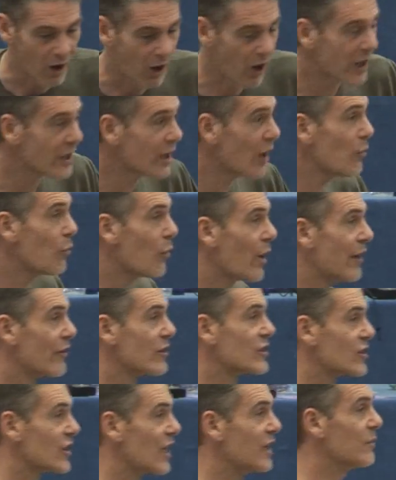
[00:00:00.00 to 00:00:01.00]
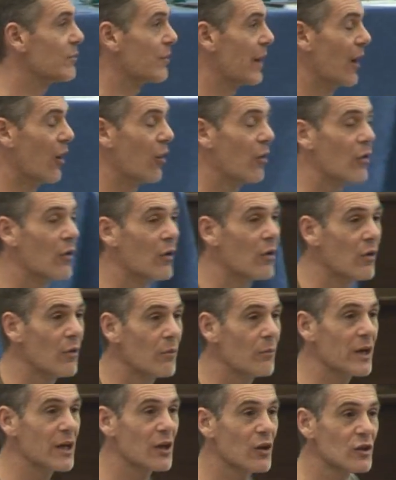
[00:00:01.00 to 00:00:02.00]
I don't wear a seatbelt
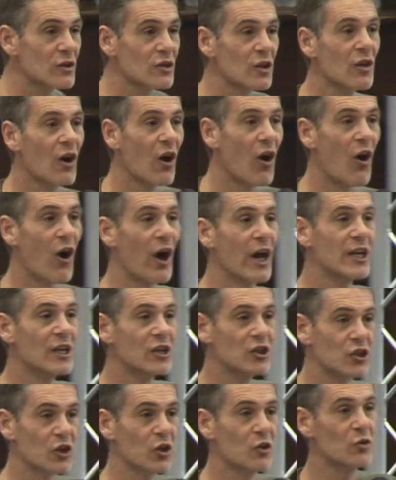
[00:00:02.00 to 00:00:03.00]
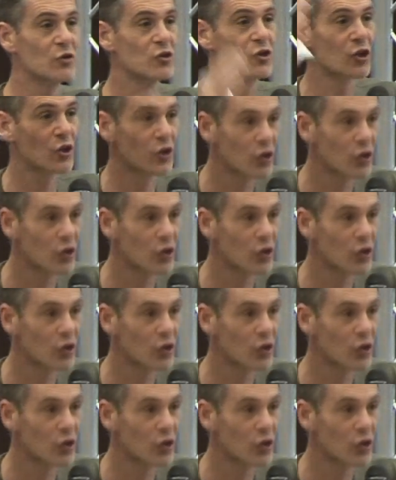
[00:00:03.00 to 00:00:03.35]
because I choose